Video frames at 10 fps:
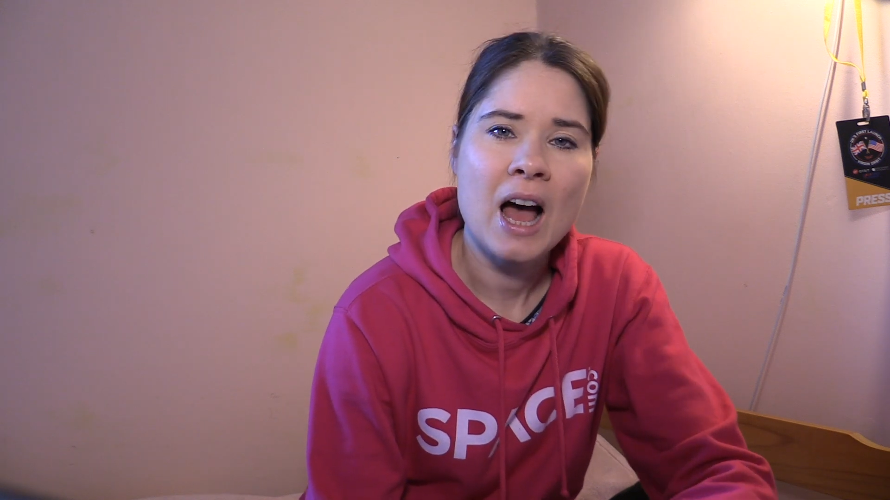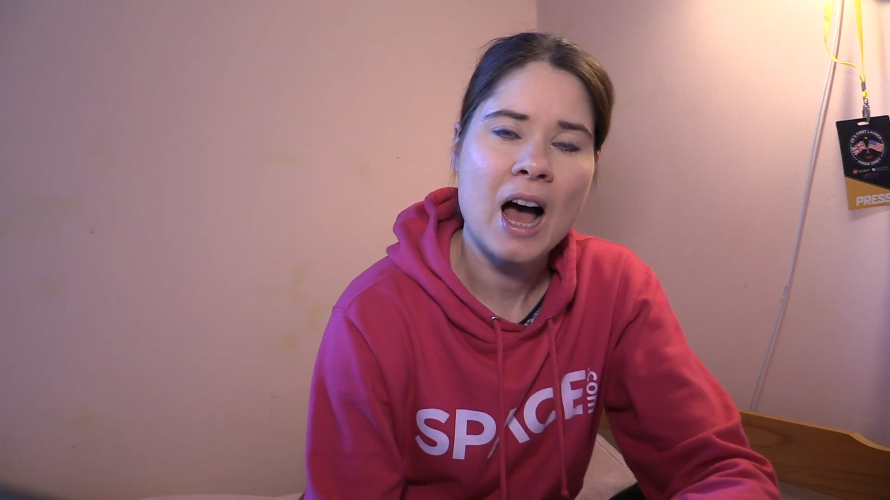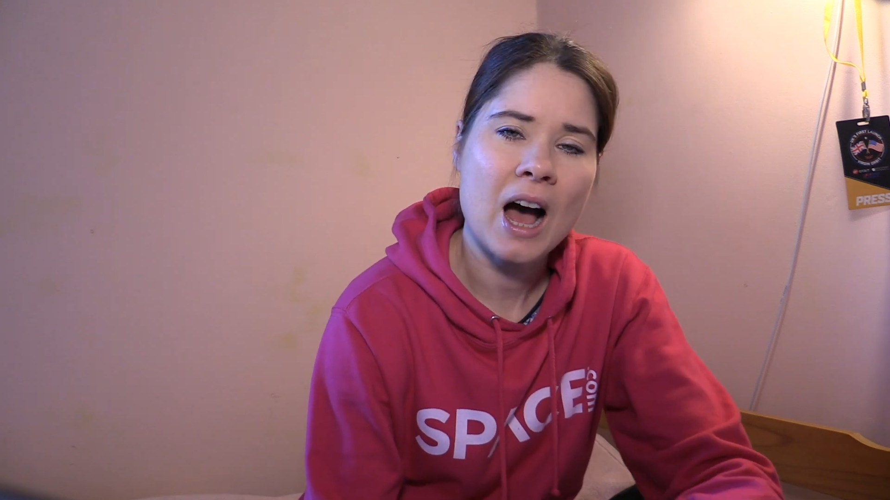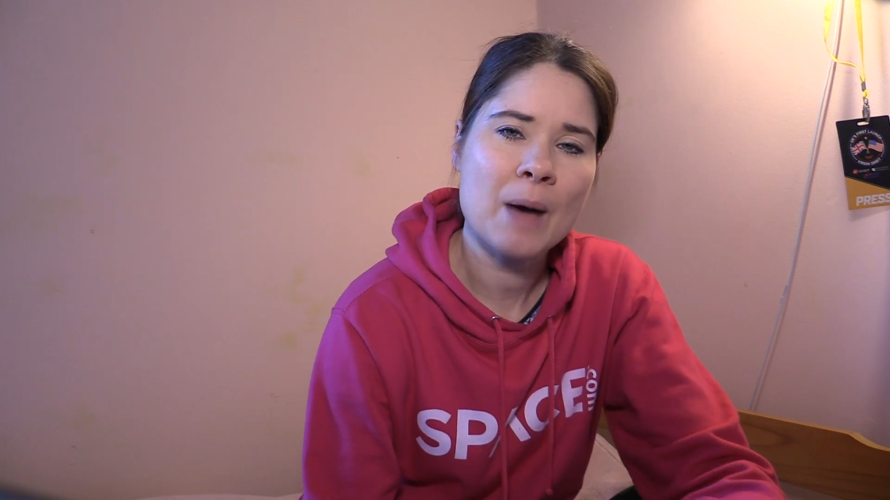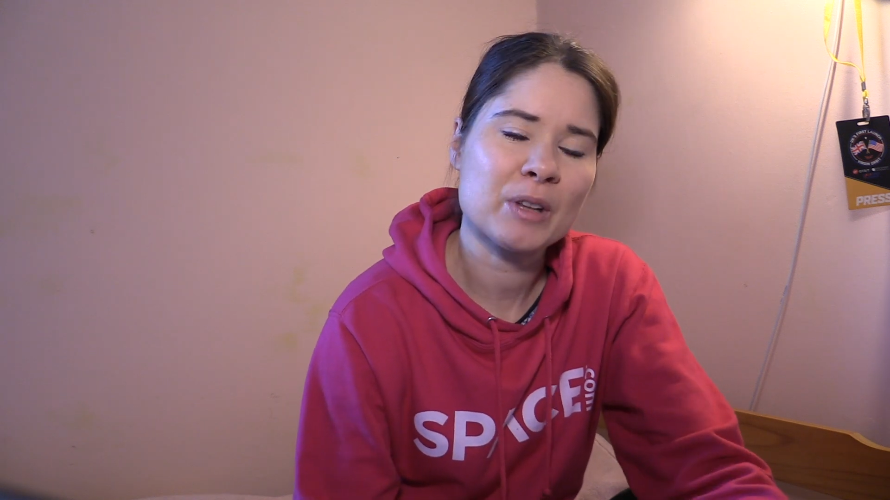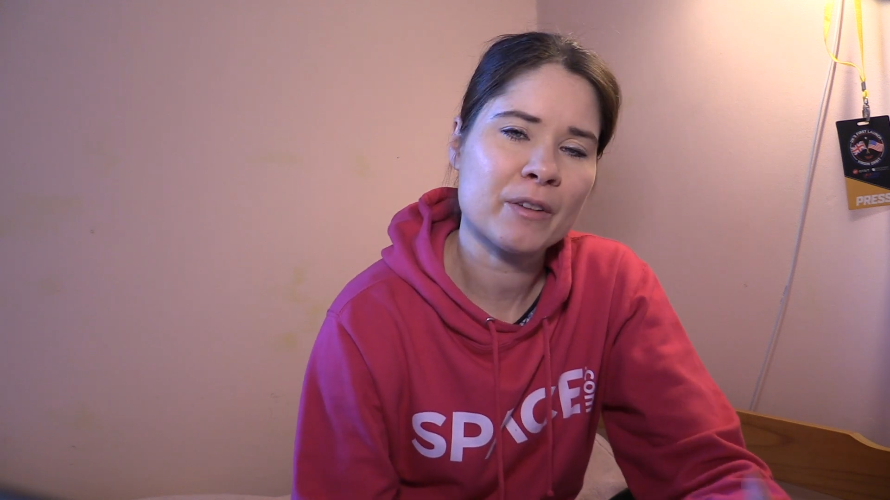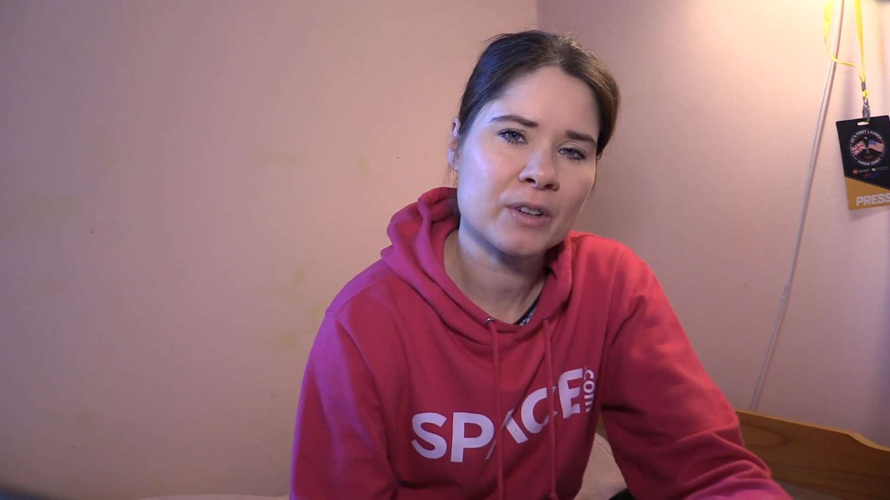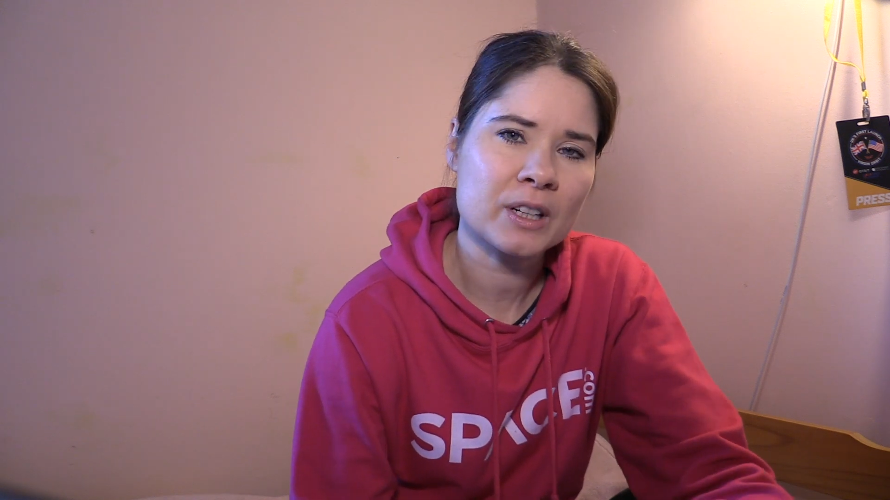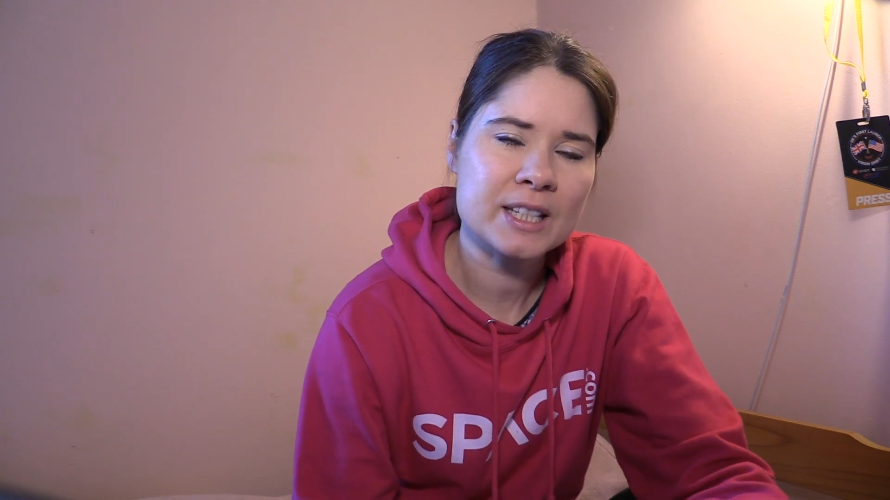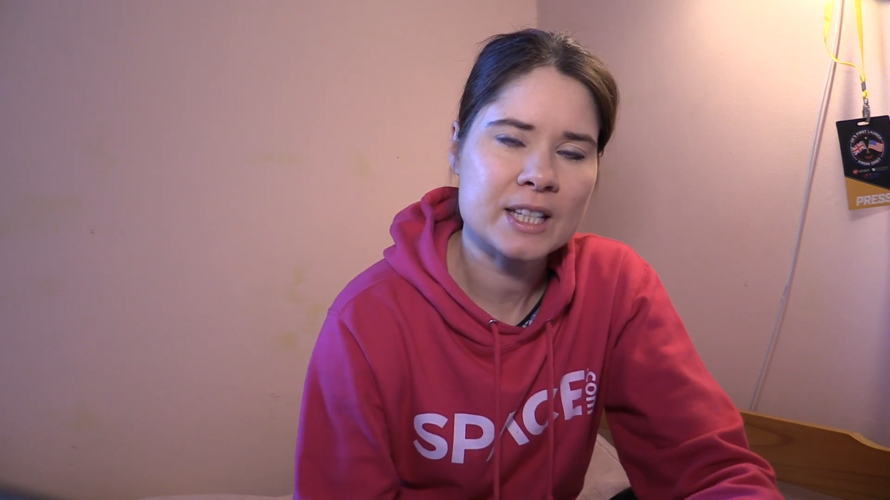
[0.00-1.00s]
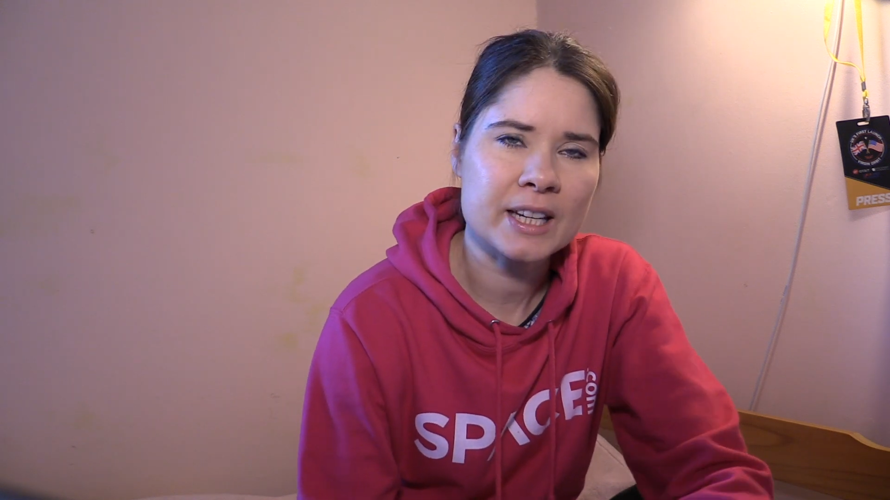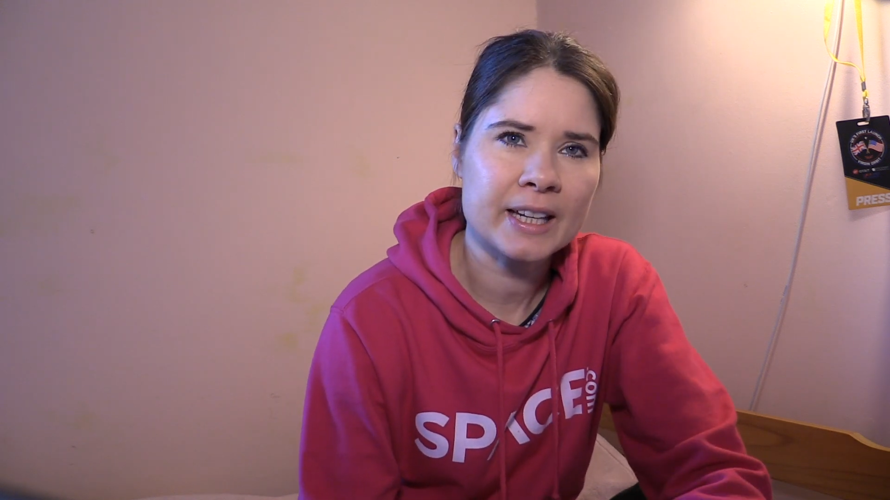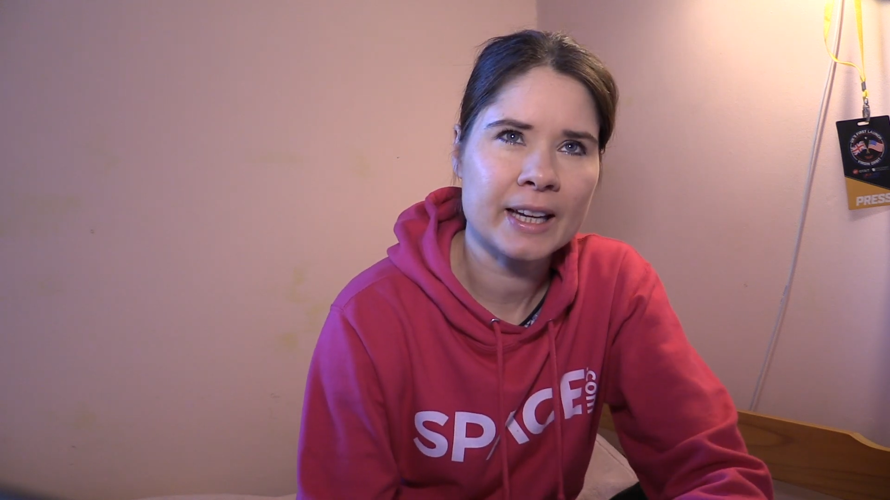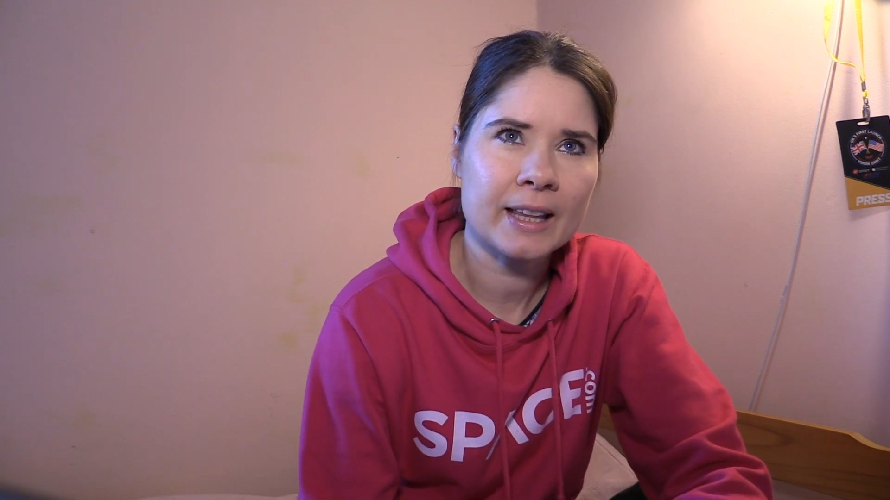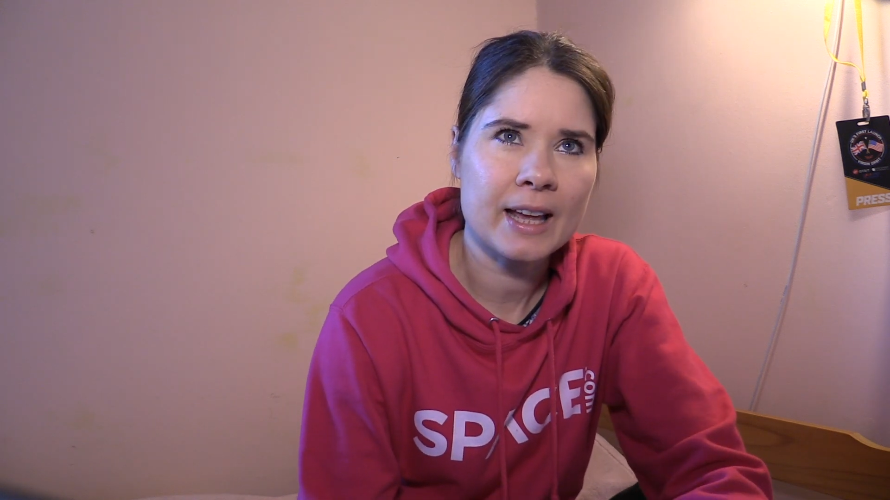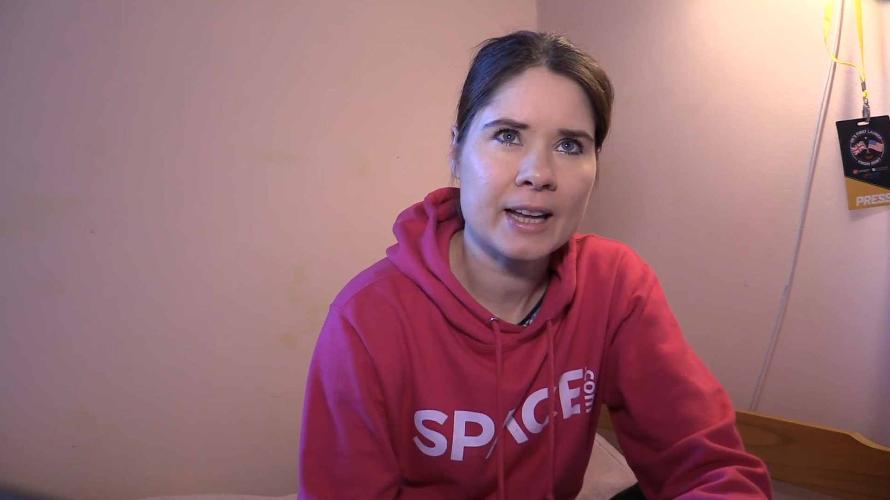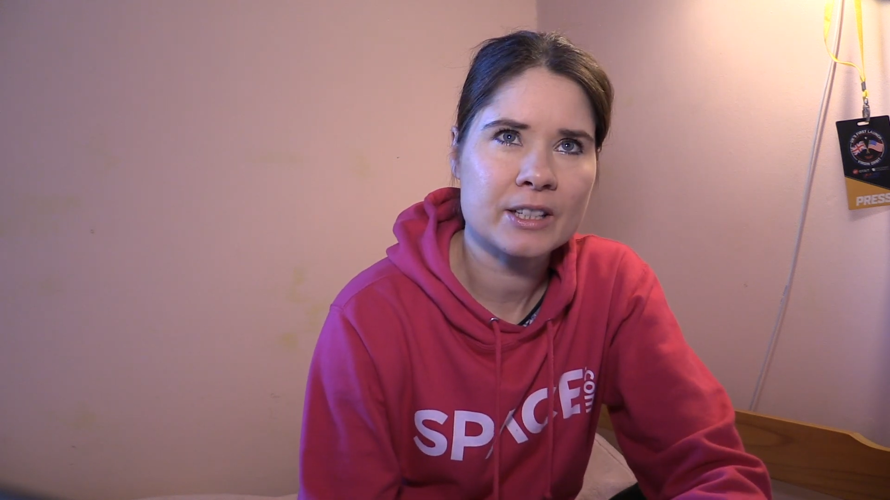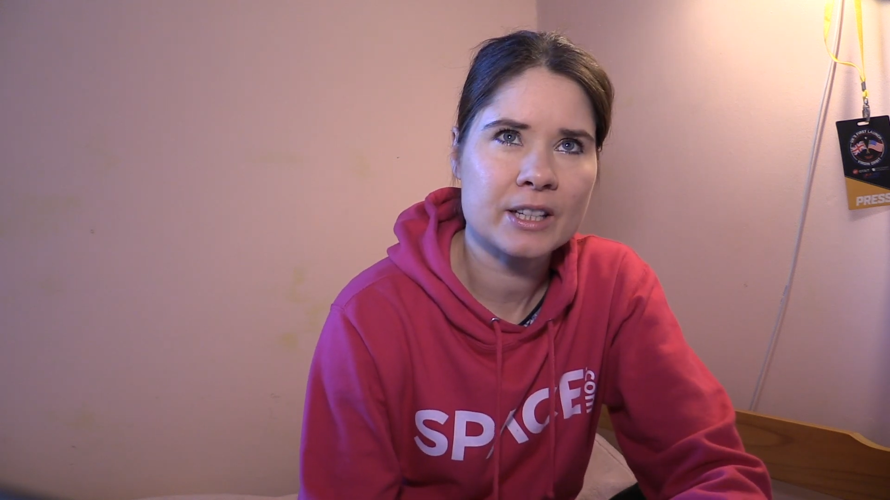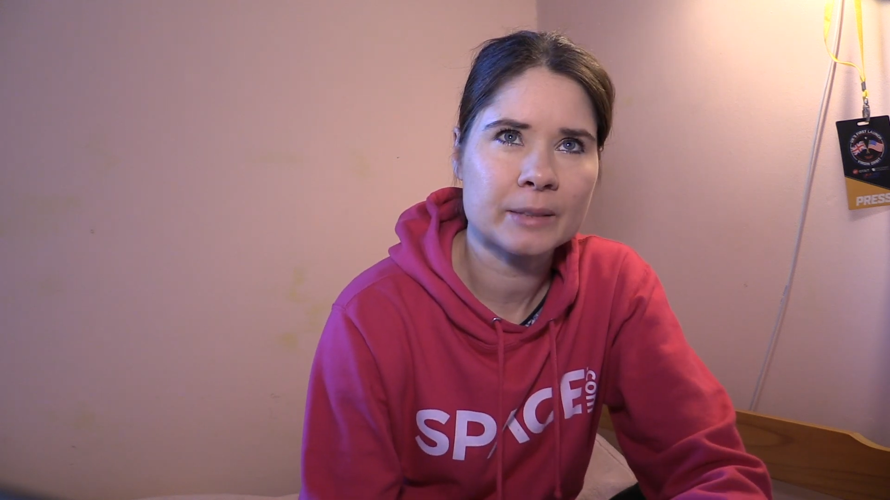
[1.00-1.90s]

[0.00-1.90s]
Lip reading: I'm definitely seeing that,